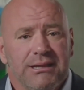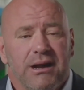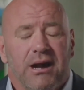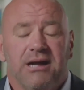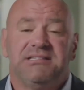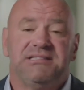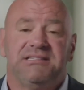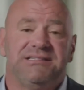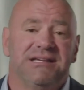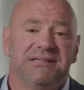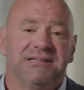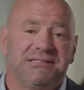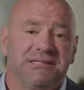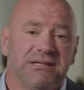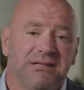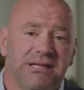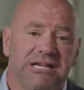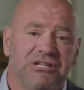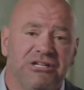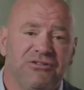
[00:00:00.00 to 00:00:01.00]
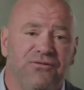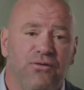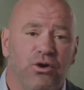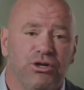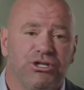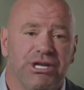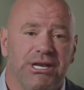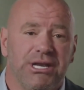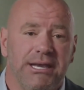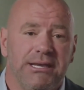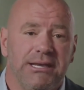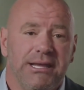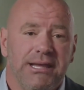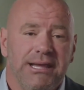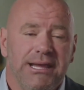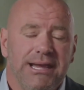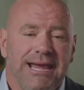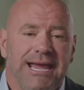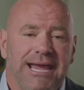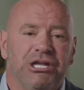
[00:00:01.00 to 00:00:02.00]
assist the less fortunate,
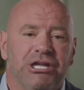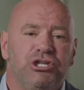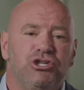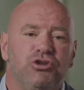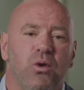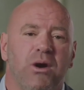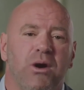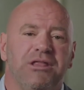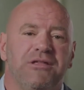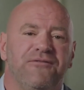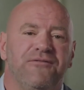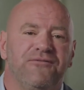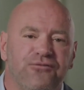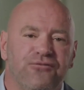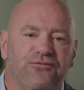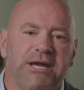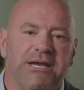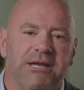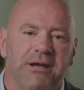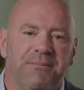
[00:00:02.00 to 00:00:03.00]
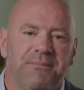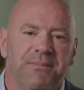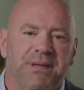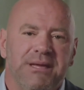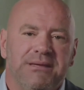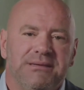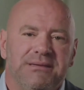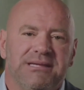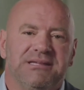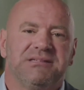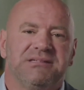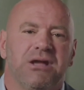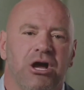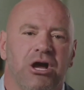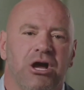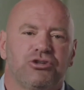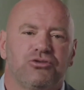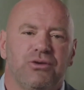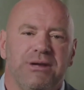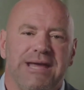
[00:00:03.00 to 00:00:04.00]
and enjoy the freedom this
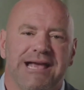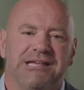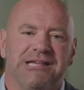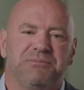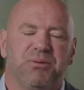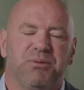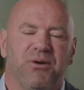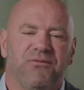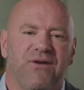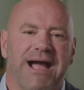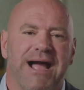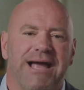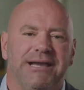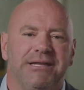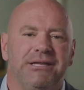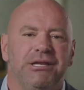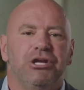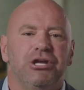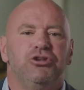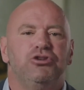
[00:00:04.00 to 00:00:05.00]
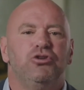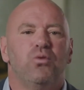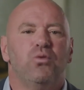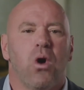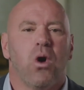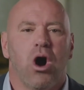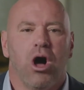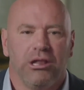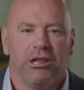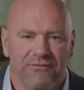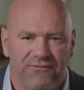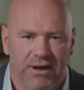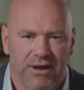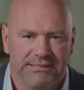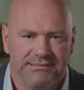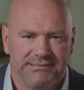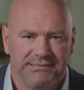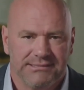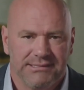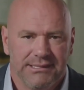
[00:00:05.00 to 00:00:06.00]
country has provided to all of
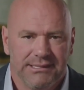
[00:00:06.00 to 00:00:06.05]
us.